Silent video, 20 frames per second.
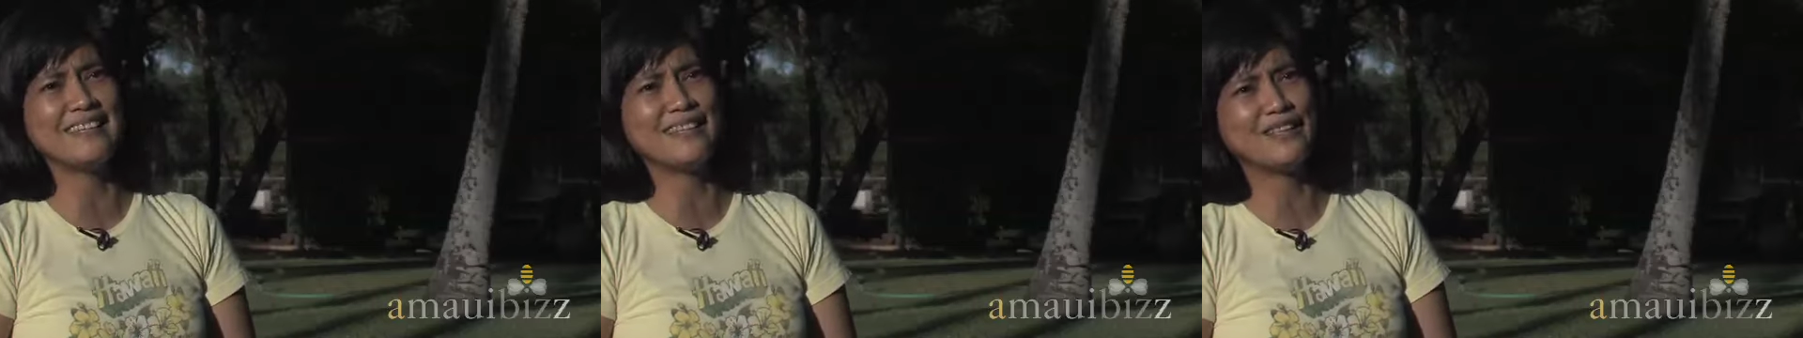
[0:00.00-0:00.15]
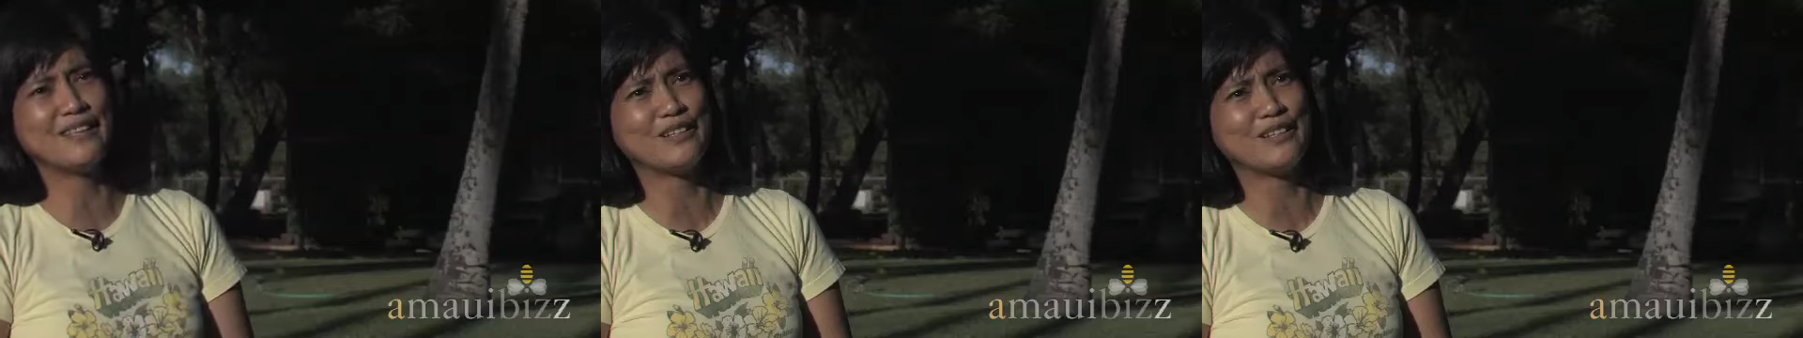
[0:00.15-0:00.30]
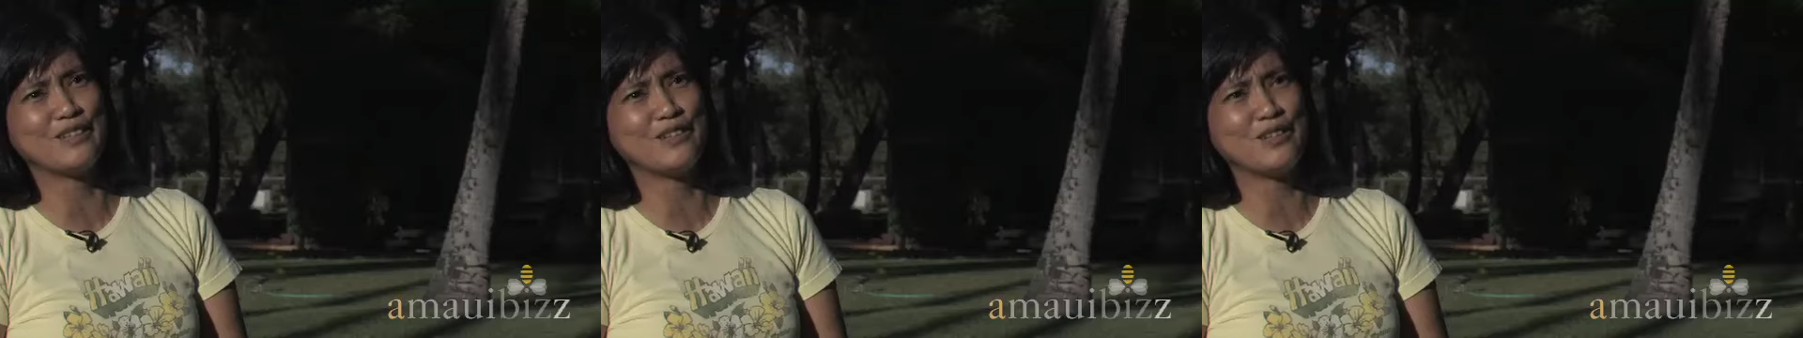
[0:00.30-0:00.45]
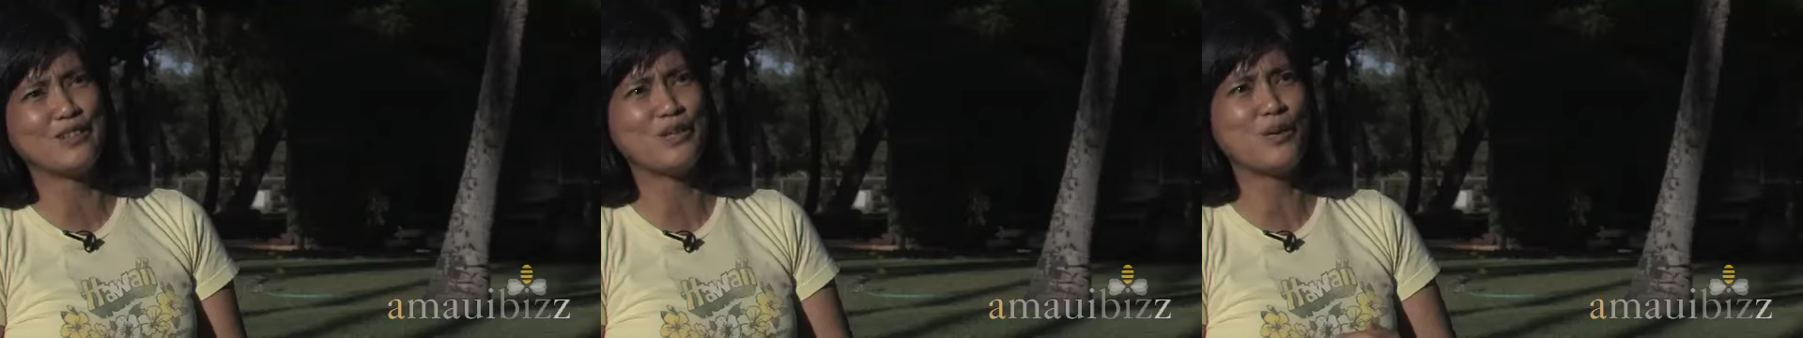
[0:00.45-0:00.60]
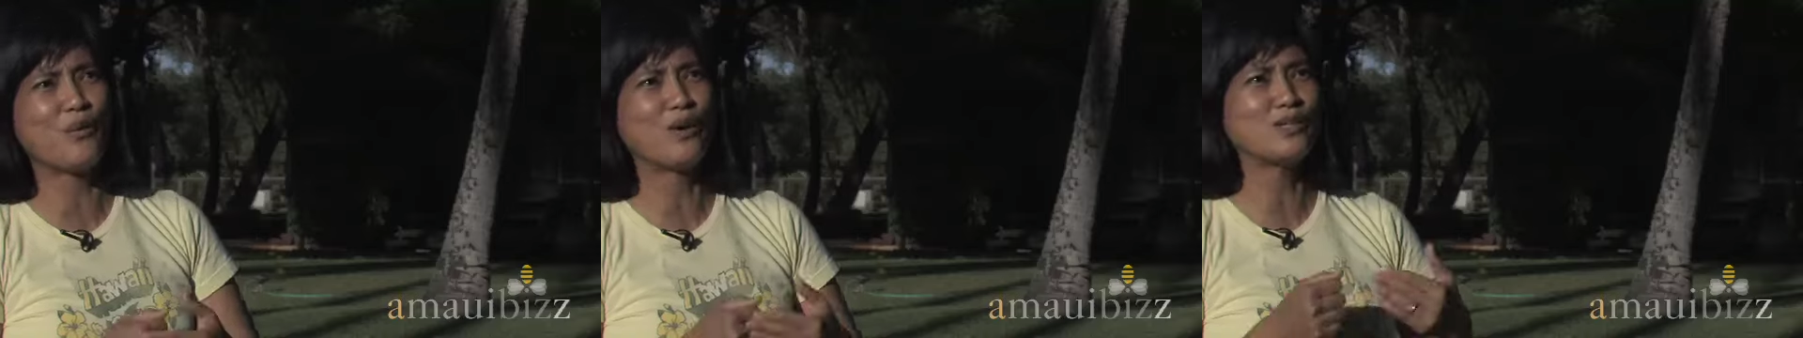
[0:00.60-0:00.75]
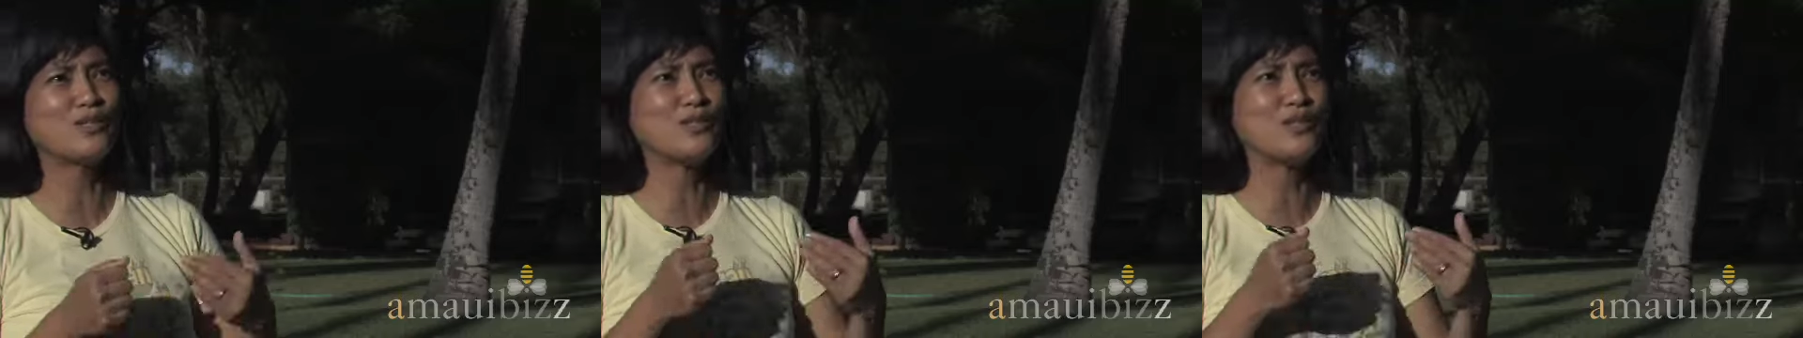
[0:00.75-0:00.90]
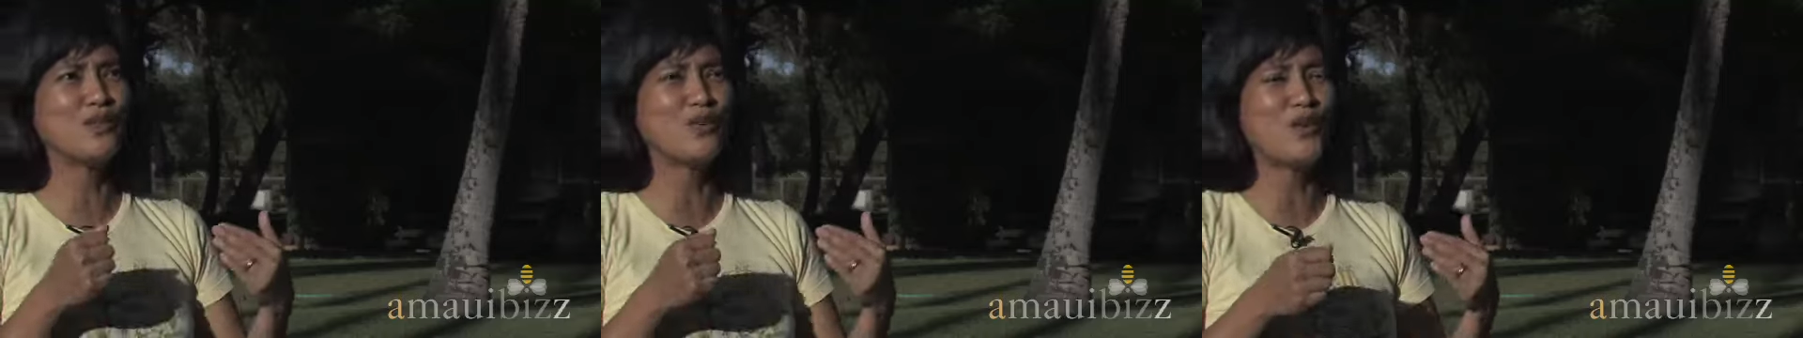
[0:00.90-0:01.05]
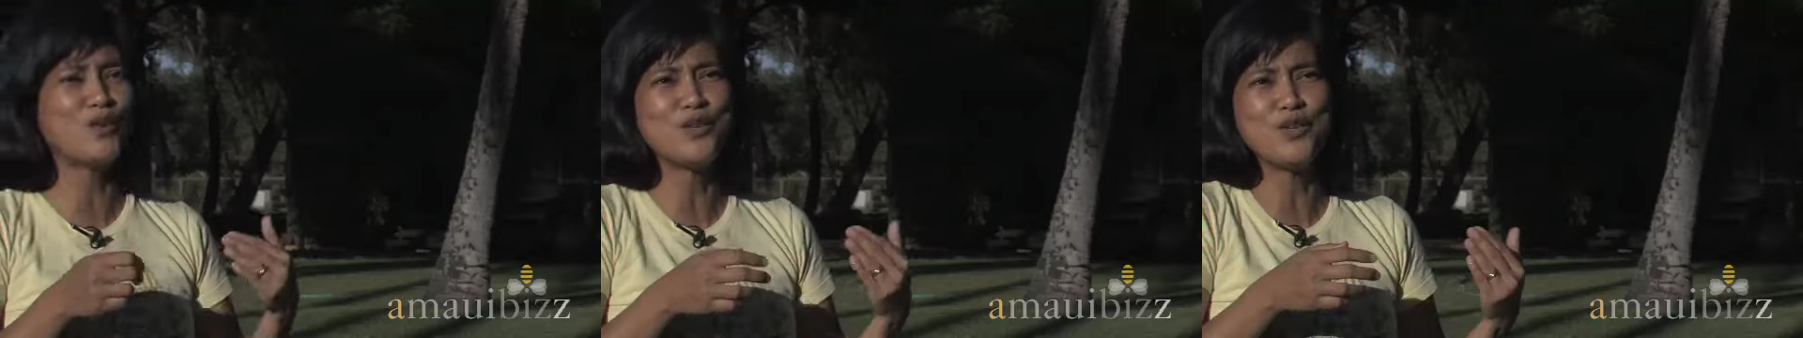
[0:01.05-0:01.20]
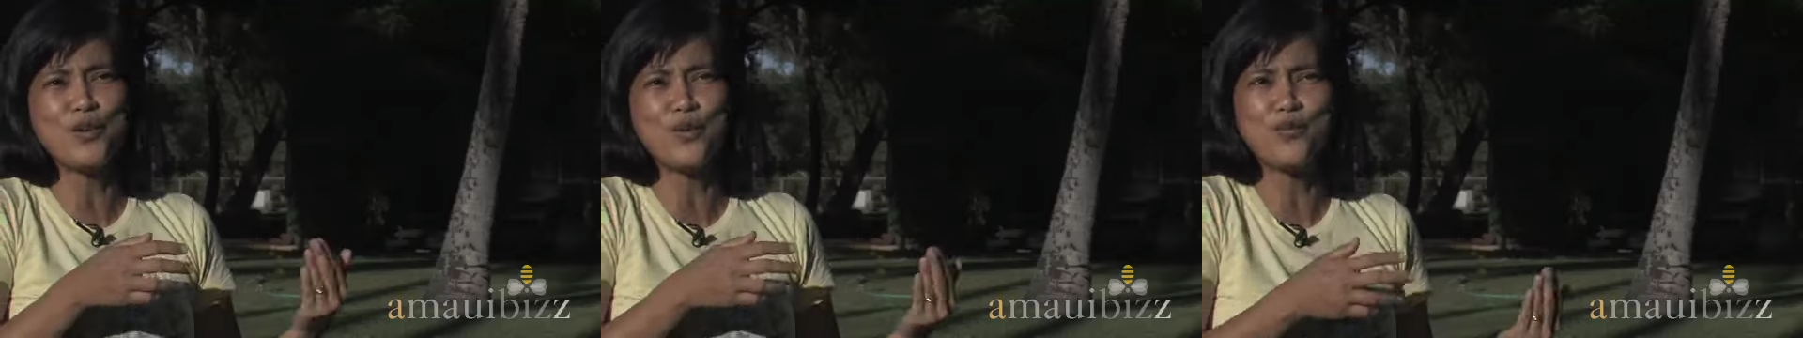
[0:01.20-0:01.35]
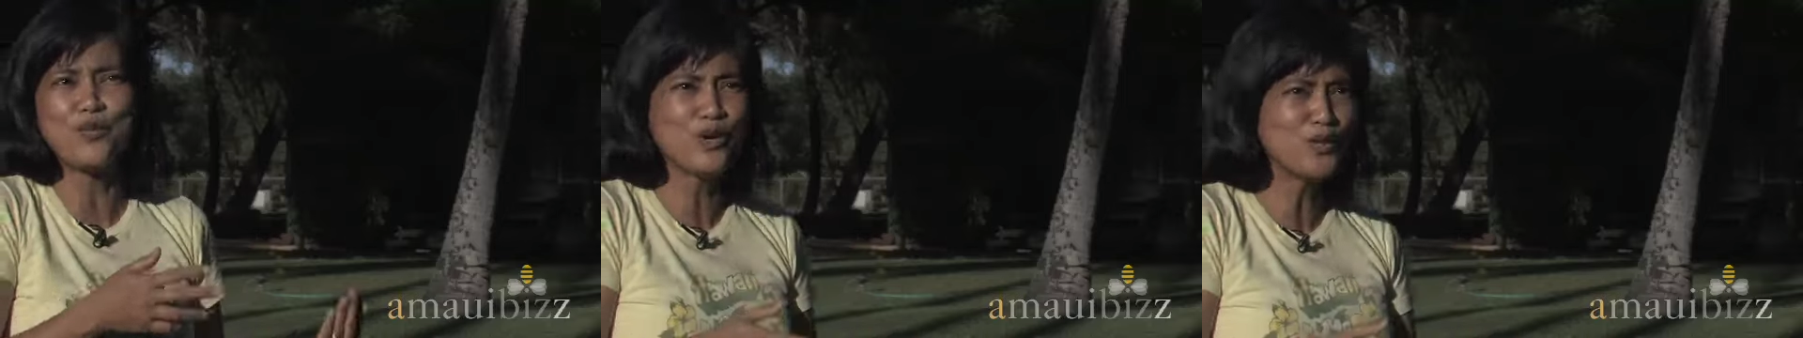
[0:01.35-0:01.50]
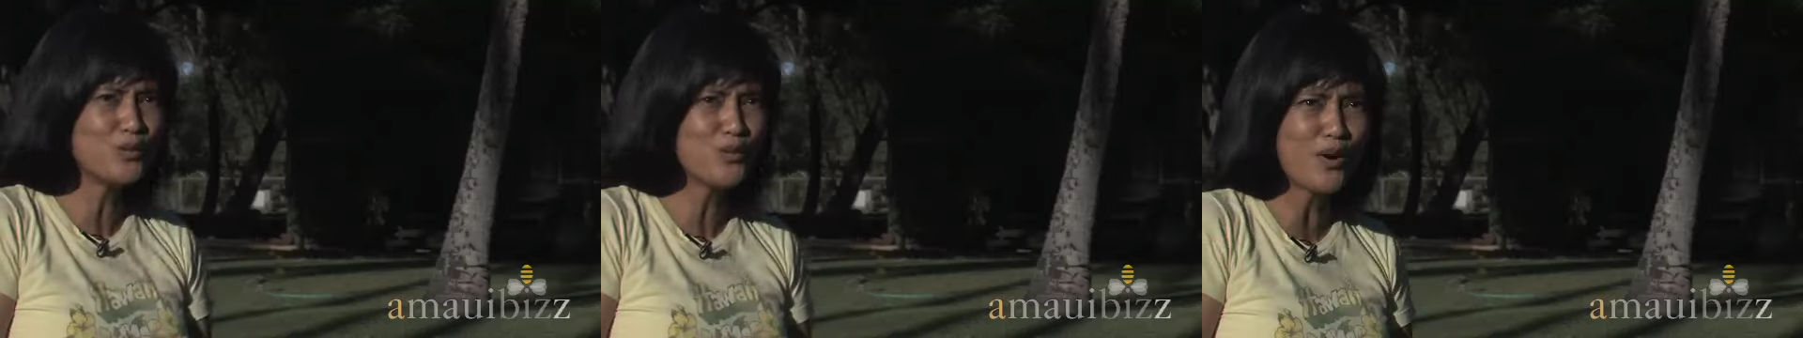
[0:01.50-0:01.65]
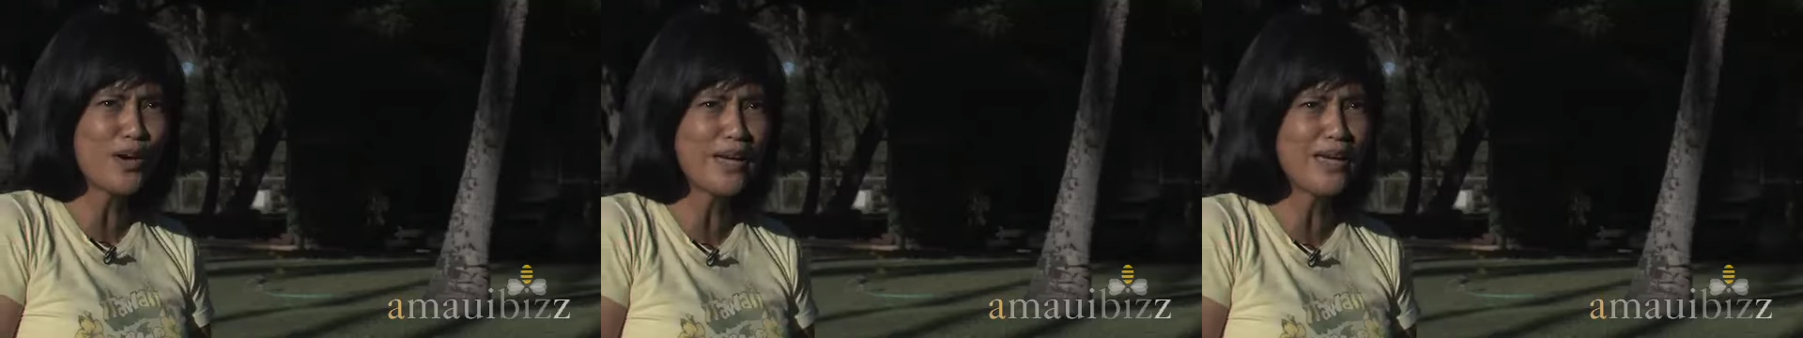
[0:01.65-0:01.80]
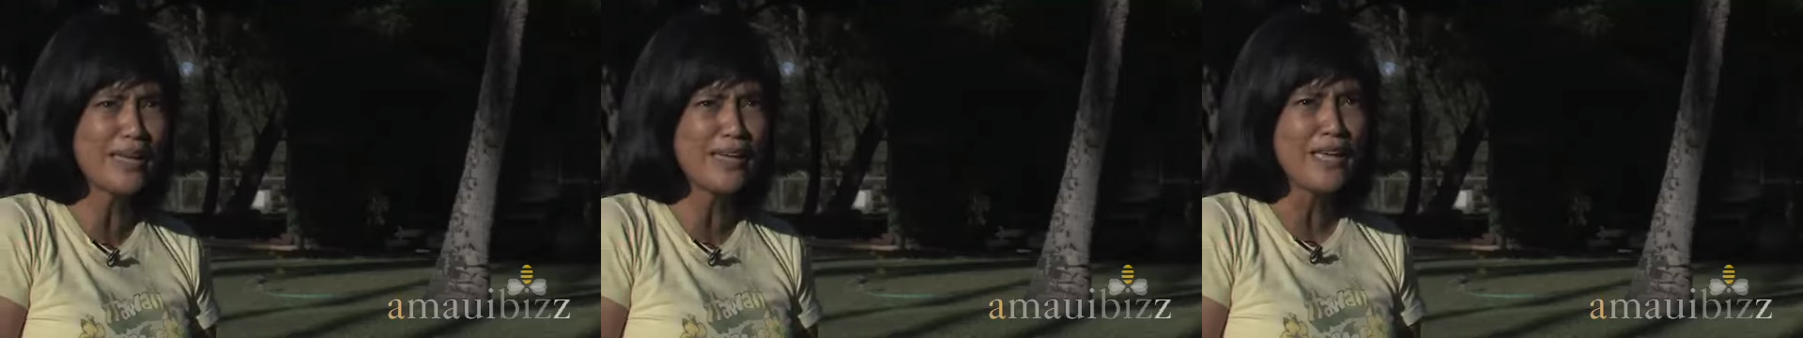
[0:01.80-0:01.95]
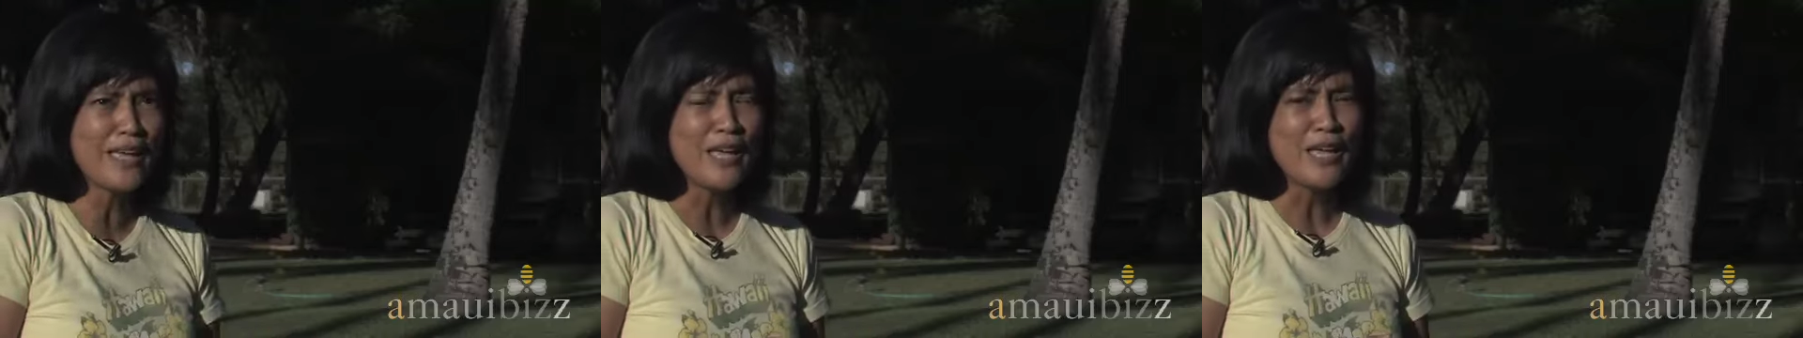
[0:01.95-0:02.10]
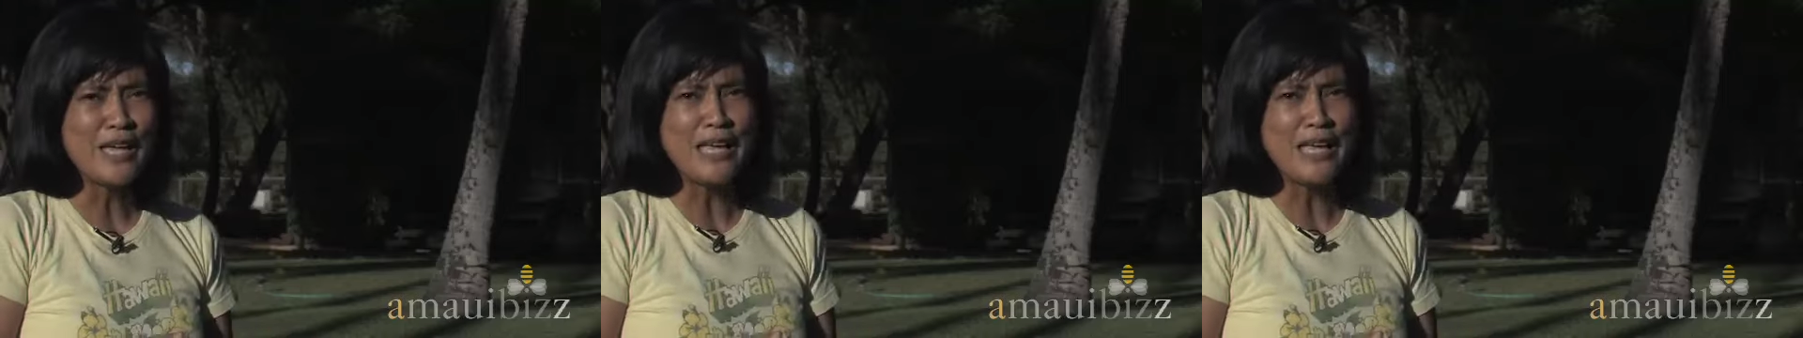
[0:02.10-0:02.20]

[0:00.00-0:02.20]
and they want to know, you know, where do I